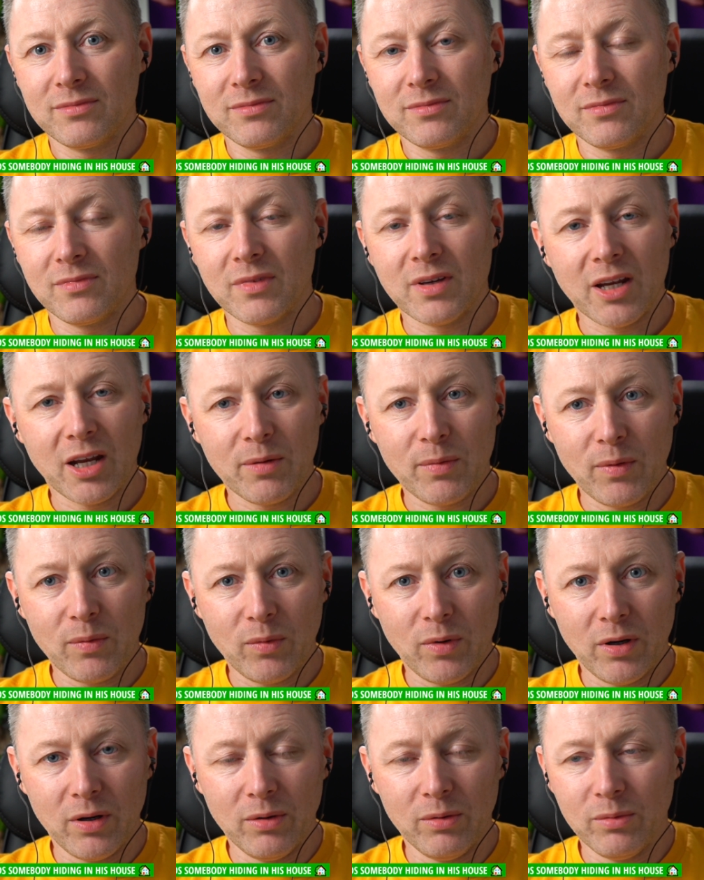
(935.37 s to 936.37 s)
And Craig went,
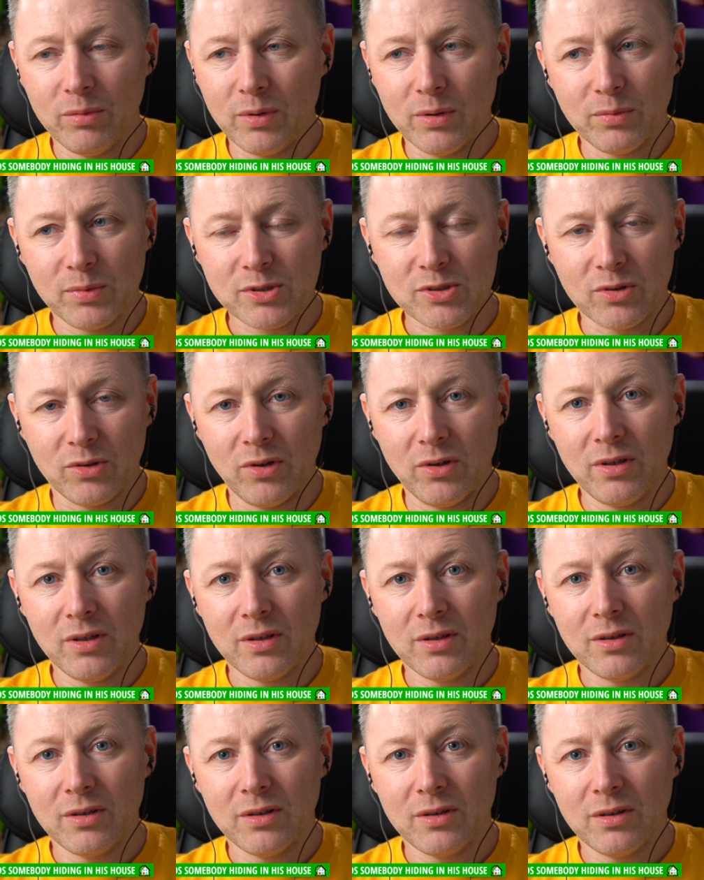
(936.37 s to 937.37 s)
what? What? What's going on?
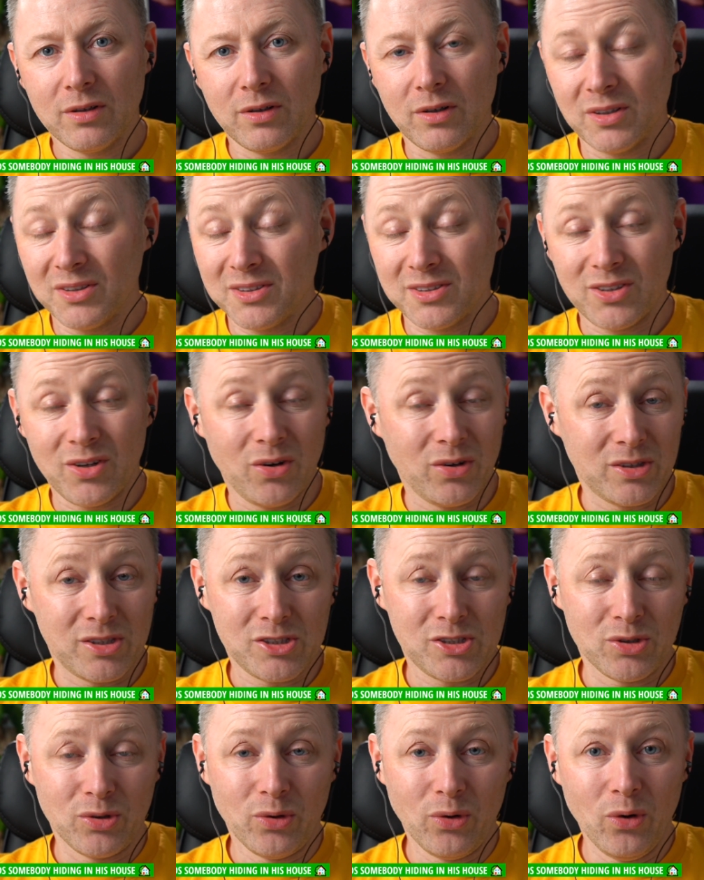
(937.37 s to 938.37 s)
Oh, did
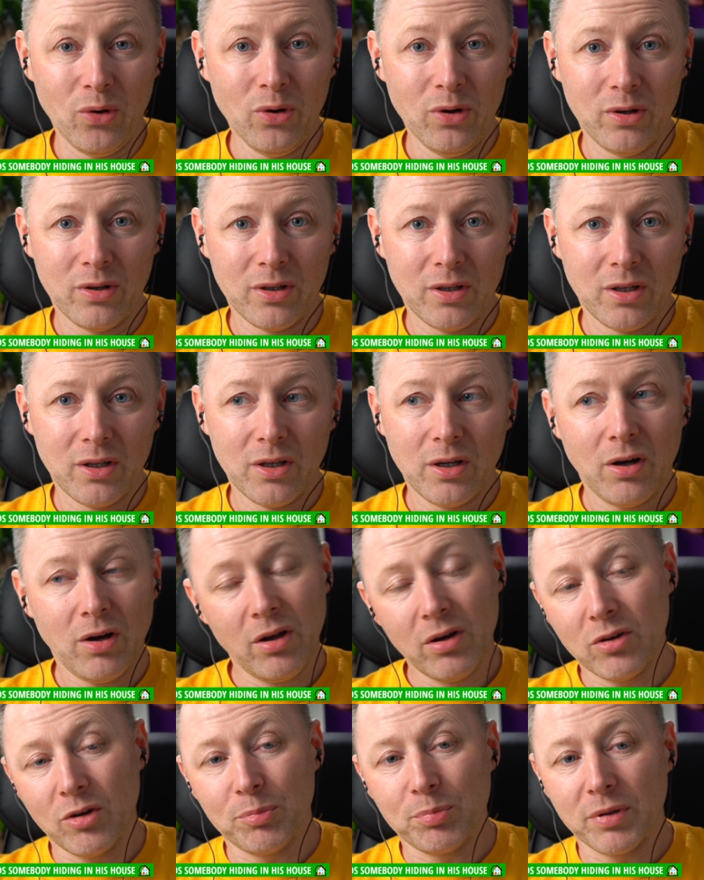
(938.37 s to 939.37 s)
you not know? I'd
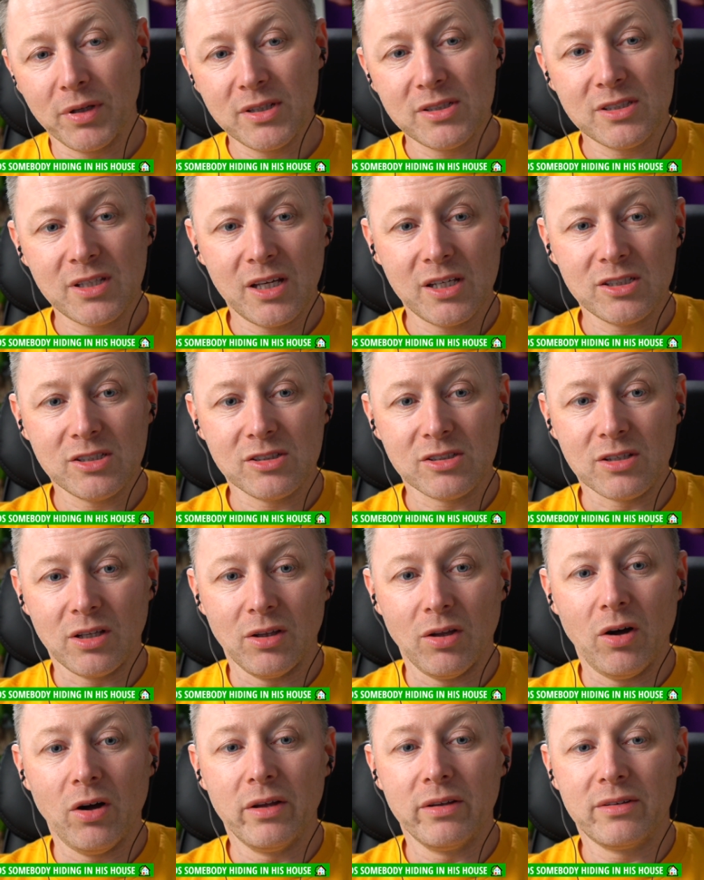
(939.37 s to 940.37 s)
have got PlayStations a
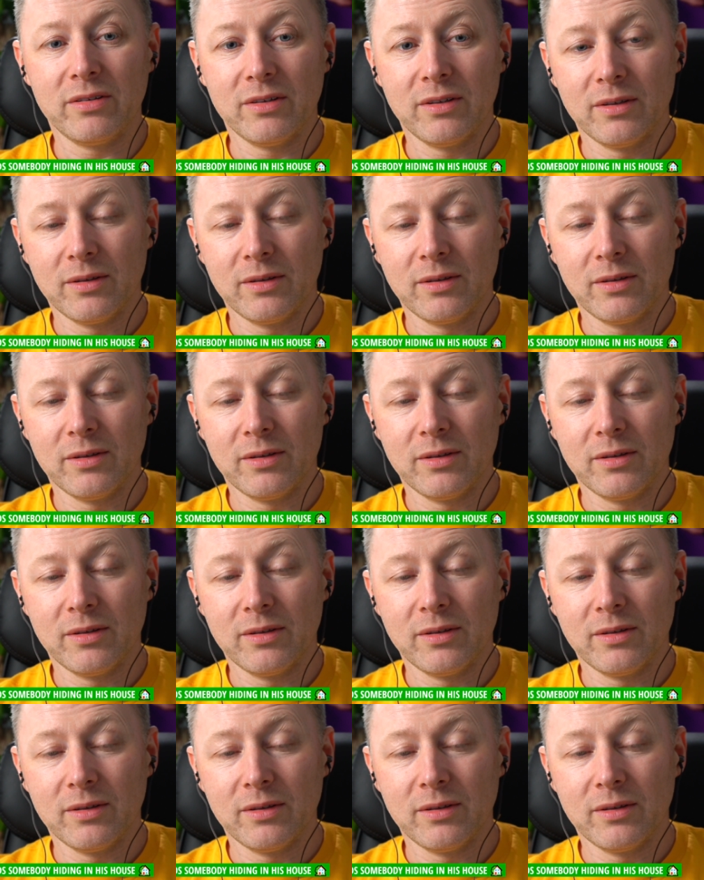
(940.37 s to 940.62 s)
lot.